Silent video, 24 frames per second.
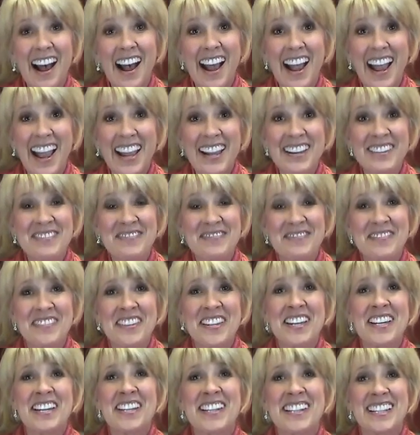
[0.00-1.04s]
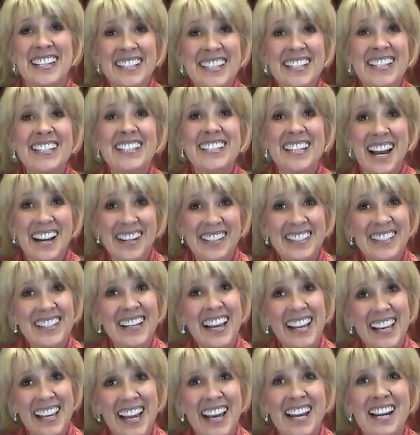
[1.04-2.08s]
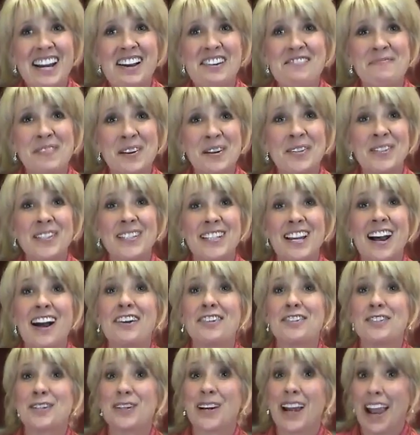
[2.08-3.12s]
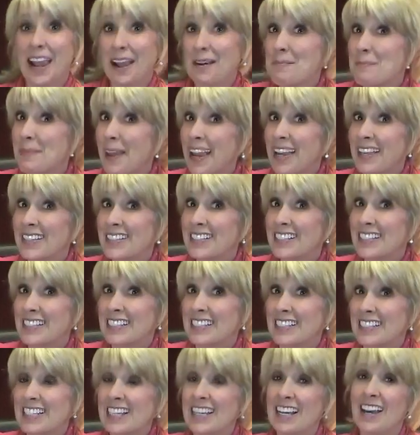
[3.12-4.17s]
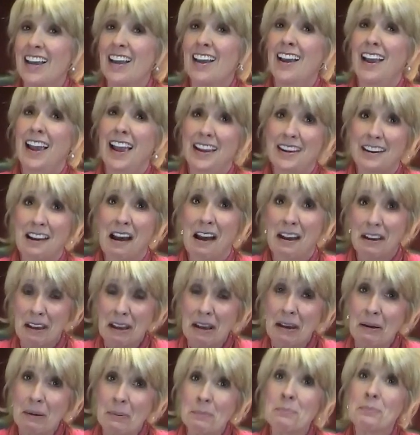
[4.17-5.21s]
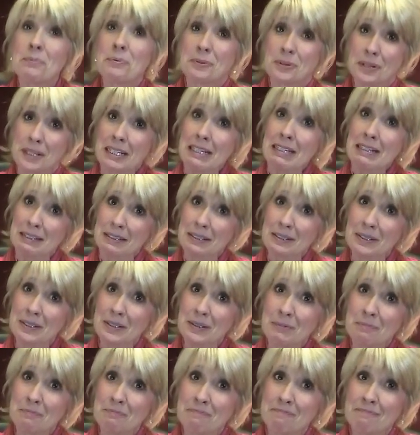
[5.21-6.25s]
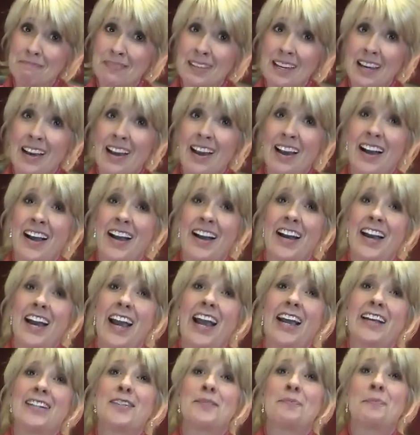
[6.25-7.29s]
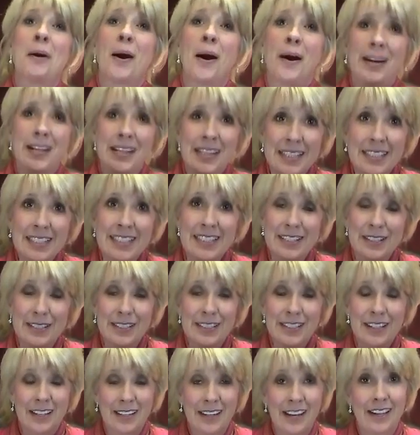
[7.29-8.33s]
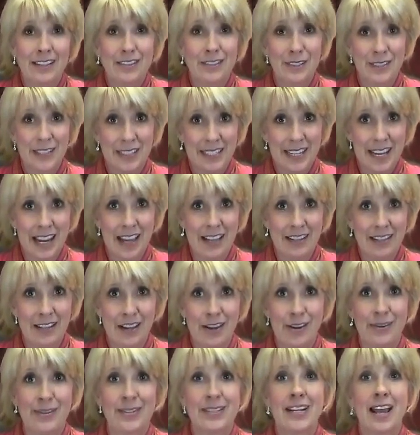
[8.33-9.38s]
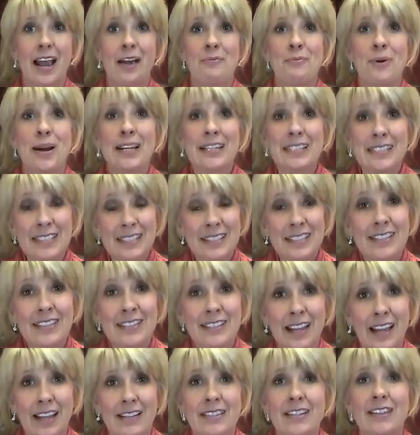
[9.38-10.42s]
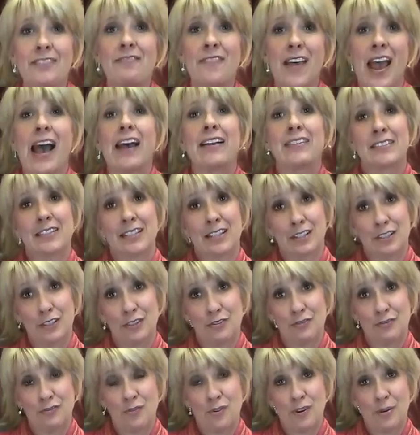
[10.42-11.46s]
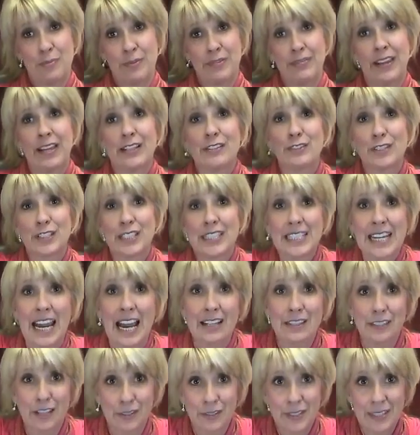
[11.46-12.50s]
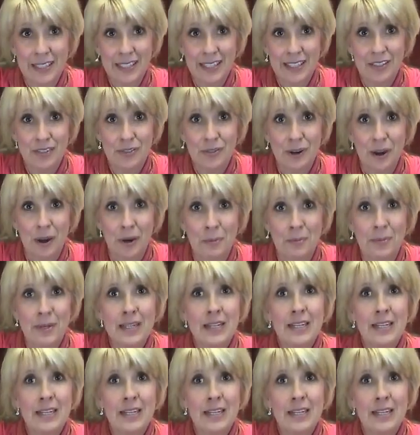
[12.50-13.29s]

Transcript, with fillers: Hi, this is Dr. Diana, both doctor and patient, and I am pretty ill. As part of the series on Ehlers-Danlos, I wanted to discuss the vascular form of Ehlers-Danlos syndrome.